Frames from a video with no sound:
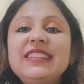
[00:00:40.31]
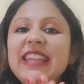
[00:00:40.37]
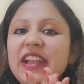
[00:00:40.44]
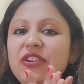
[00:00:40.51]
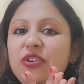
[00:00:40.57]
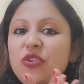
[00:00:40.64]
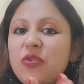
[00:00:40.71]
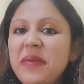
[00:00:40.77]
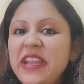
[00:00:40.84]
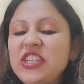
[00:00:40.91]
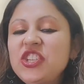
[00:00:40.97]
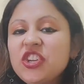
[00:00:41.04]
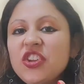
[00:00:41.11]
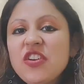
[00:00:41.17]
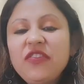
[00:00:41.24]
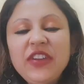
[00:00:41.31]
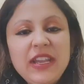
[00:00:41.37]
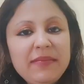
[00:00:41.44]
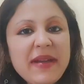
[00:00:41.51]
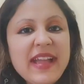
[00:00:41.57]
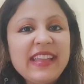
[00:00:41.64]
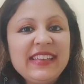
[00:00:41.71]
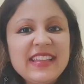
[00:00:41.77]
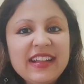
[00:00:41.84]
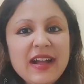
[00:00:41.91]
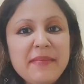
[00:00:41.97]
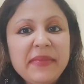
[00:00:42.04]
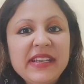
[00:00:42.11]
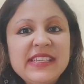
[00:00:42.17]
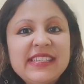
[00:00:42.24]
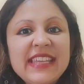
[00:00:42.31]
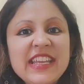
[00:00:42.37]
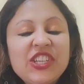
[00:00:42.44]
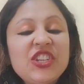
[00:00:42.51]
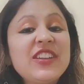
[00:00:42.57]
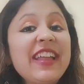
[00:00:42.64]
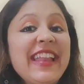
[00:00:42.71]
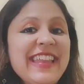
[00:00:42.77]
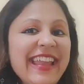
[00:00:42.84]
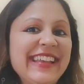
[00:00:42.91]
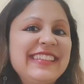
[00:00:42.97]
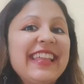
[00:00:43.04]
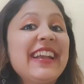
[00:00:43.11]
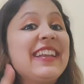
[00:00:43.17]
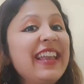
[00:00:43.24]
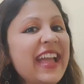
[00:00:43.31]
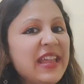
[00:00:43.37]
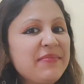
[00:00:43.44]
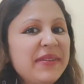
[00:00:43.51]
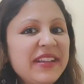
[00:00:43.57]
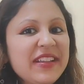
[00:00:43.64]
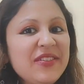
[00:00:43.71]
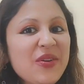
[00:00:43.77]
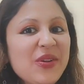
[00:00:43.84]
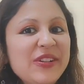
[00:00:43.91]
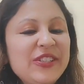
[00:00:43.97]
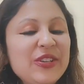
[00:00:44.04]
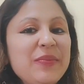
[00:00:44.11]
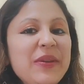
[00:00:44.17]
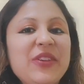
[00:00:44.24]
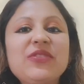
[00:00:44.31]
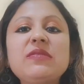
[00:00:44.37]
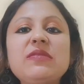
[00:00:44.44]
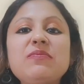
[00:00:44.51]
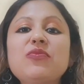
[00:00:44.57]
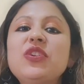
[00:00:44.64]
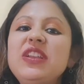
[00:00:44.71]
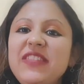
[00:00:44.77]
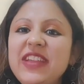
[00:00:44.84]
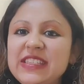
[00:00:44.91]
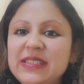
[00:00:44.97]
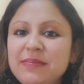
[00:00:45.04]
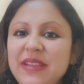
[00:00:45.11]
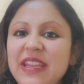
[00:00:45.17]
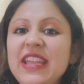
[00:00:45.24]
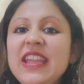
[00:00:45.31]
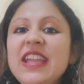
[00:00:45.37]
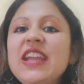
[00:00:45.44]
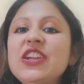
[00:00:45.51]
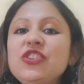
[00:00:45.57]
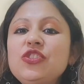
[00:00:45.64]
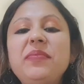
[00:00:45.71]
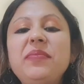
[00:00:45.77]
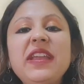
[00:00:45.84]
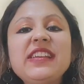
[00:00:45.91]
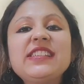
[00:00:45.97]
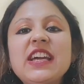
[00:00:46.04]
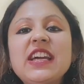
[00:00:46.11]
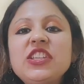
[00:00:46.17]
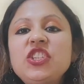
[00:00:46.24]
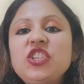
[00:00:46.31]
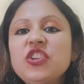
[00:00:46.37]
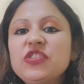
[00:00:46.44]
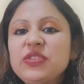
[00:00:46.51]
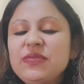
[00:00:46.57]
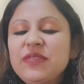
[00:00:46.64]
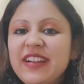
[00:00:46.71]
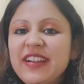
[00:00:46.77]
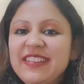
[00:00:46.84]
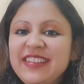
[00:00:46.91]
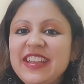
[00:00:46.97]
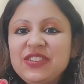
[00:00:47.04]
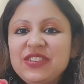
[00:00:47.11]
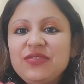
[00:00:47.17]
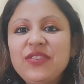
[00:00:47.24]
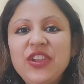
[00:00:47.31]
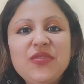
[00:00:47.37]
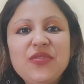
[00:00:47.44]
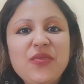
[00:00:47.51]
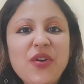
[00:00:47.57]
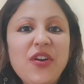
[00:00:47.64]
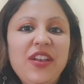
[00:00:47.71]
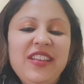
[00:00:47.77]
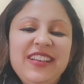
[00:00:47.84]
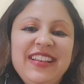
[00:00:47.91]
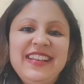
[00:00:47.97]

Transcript: then do mention your feedback in the comment section and hit that like button also, because it motivates me to bring such useful contents for you all.